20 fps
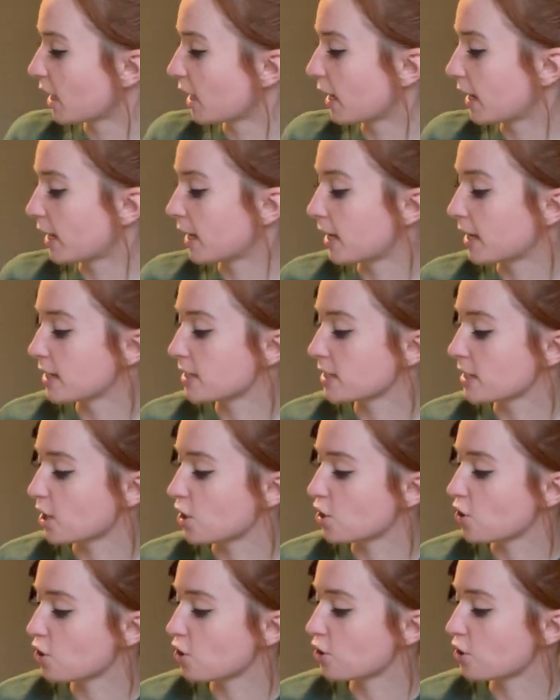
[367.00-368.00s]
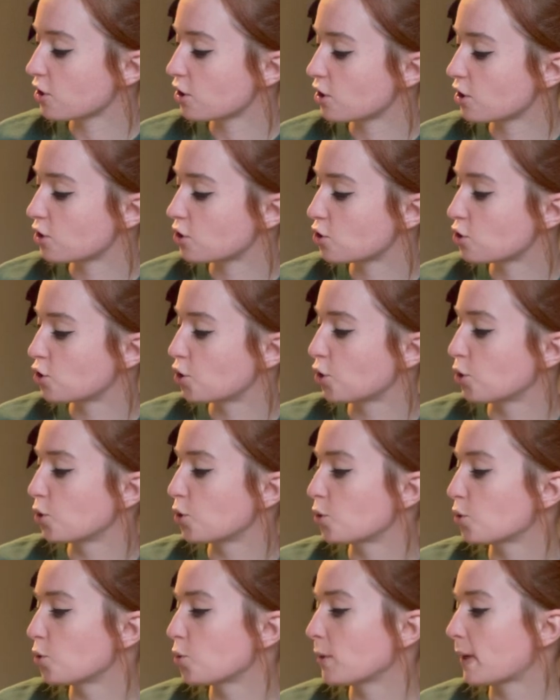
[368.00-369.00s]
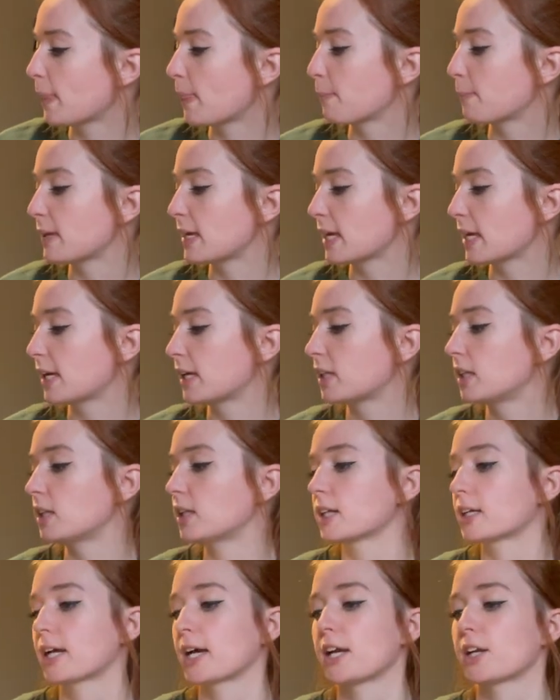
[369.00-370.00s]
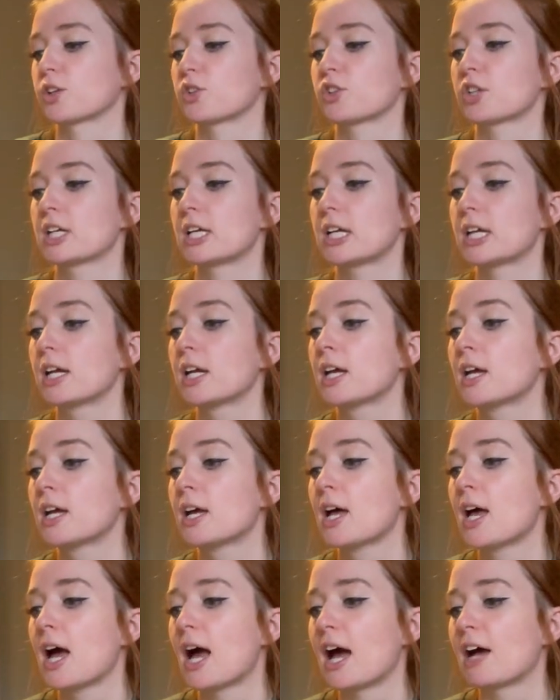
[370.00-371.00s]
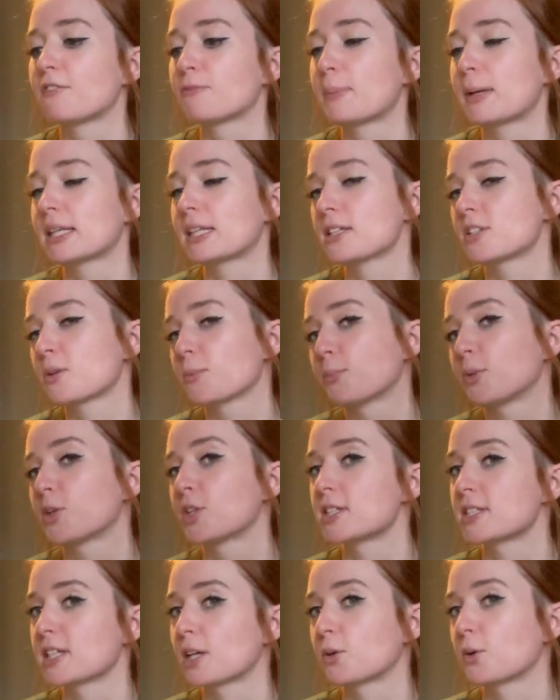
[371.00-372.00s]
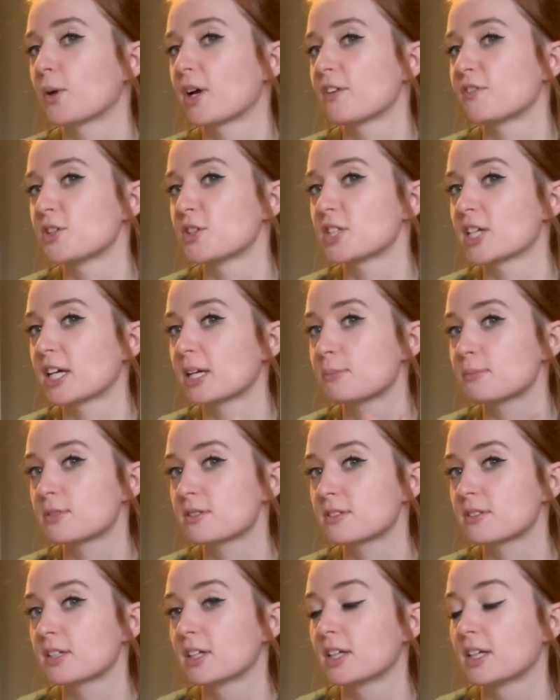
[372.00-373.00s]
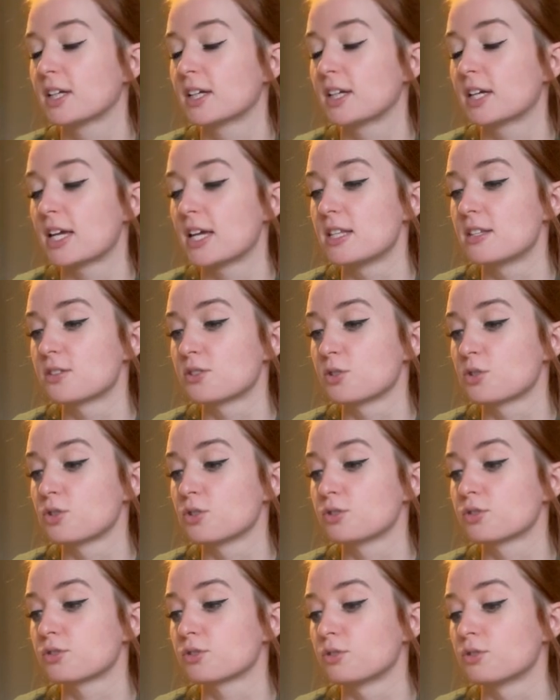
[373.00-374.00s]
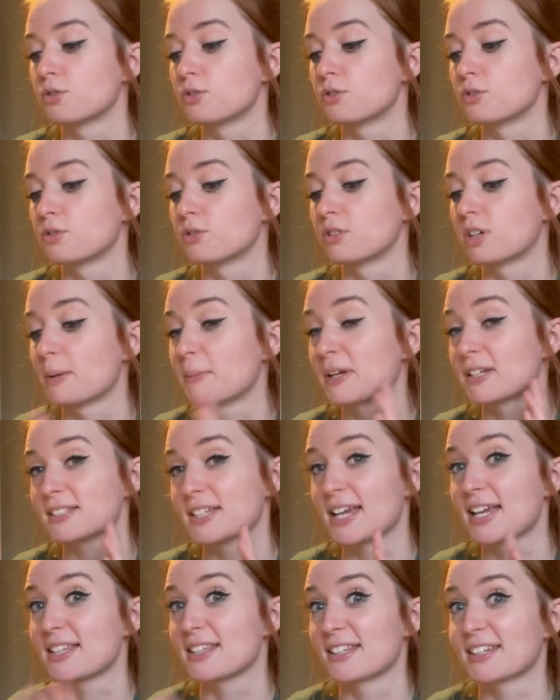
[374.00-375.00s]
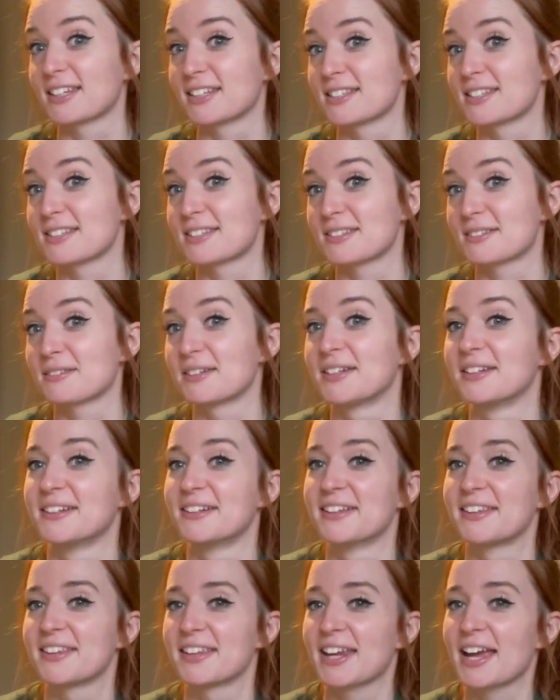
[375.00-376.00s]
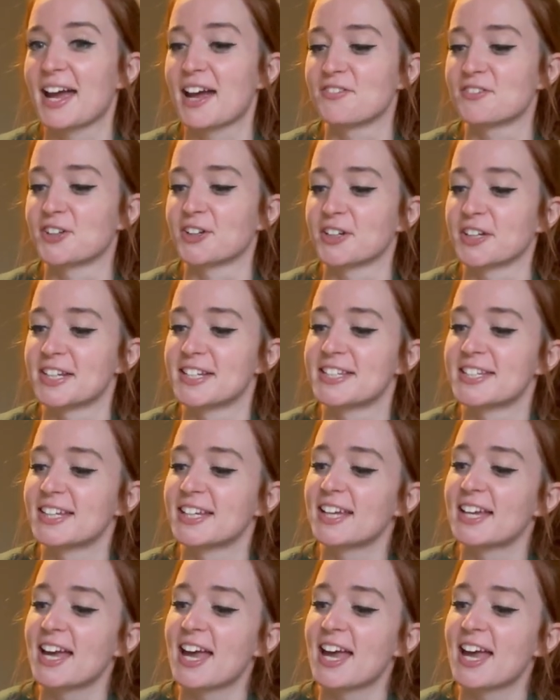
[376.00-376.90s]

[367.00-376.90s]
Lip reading: And another 2 in the BL category. I've picked this up and put this down quite a few times in store, so I'm excited that it's that I have got it.